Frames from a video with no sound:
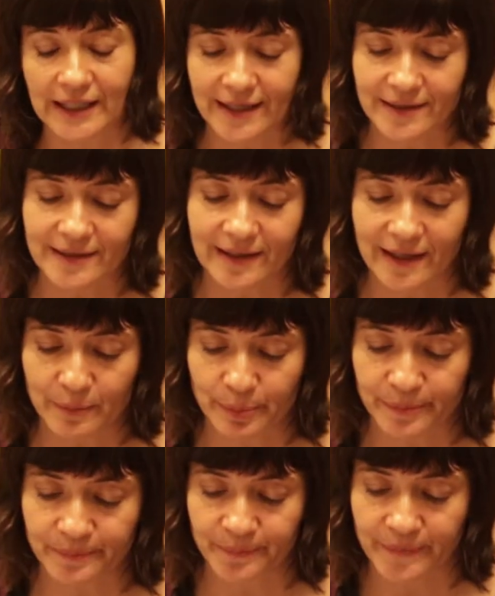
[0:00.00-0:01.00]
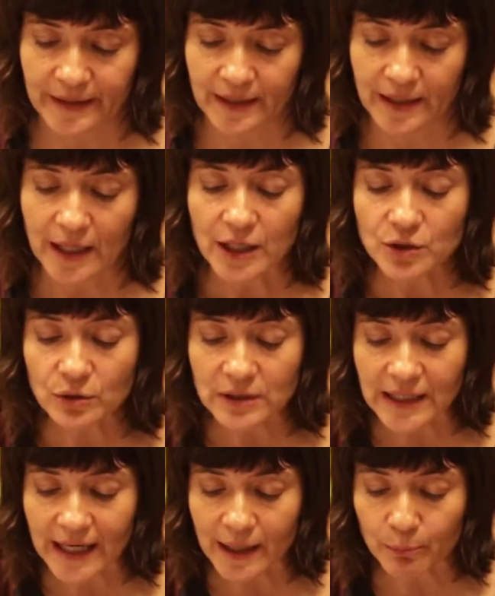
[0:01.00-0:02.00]
landscape.
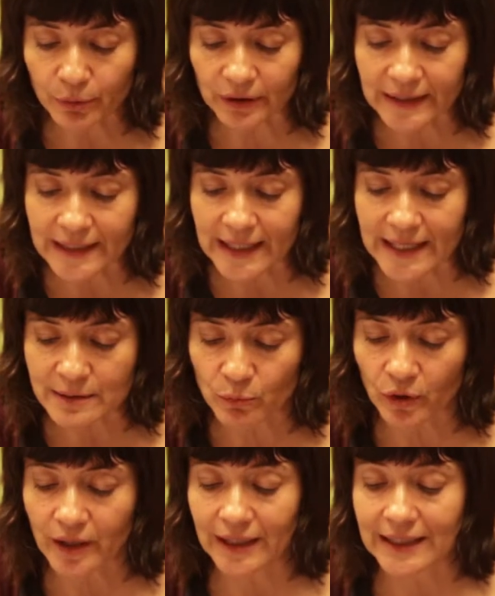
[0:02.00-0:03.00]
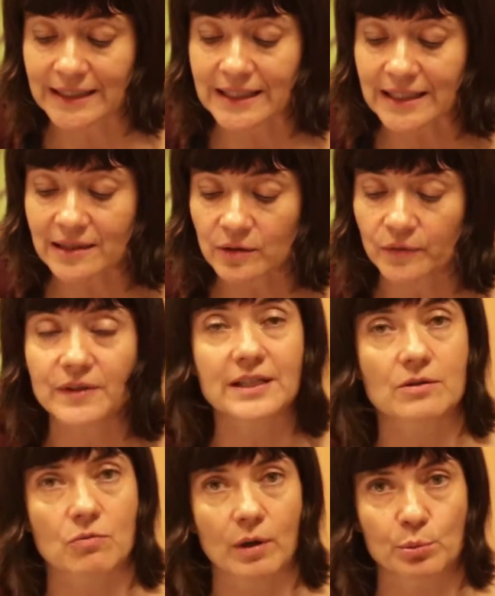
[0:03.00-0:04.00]
Today, Berlin has more than a dozen of
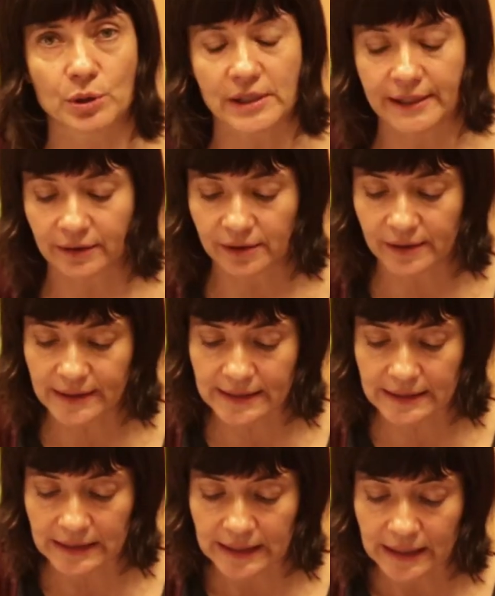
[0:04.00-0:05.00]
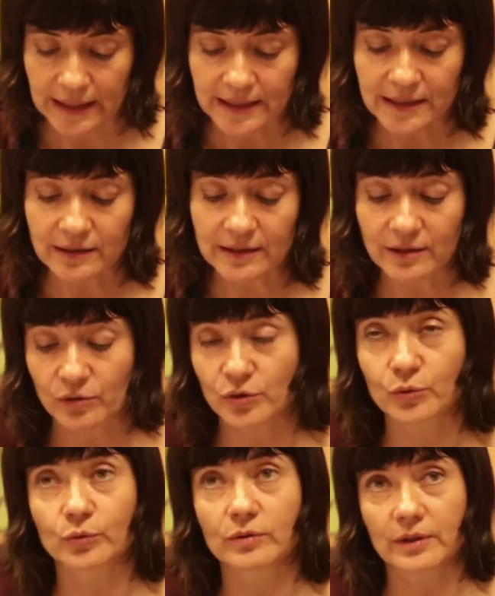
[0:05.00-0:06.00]
these rubble hills. In
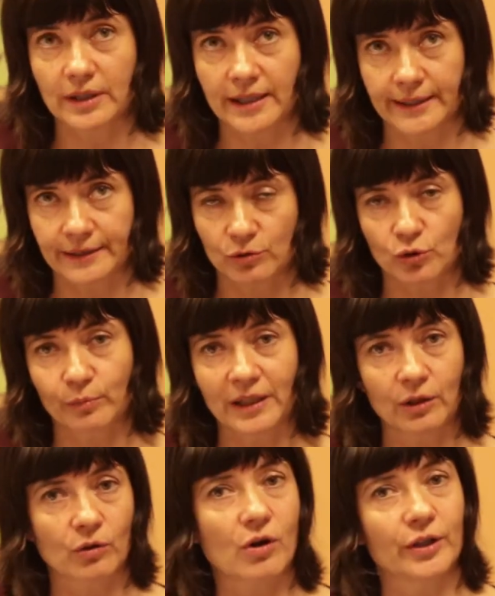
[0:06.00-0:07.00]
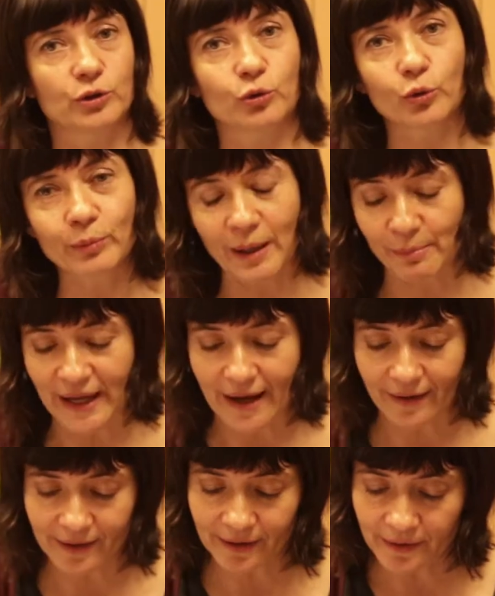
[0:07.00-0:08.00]
German, they're called
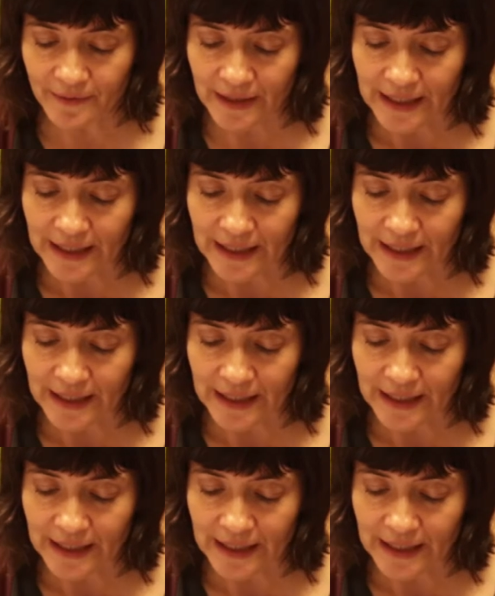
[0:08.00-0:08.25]
Trümmerberge.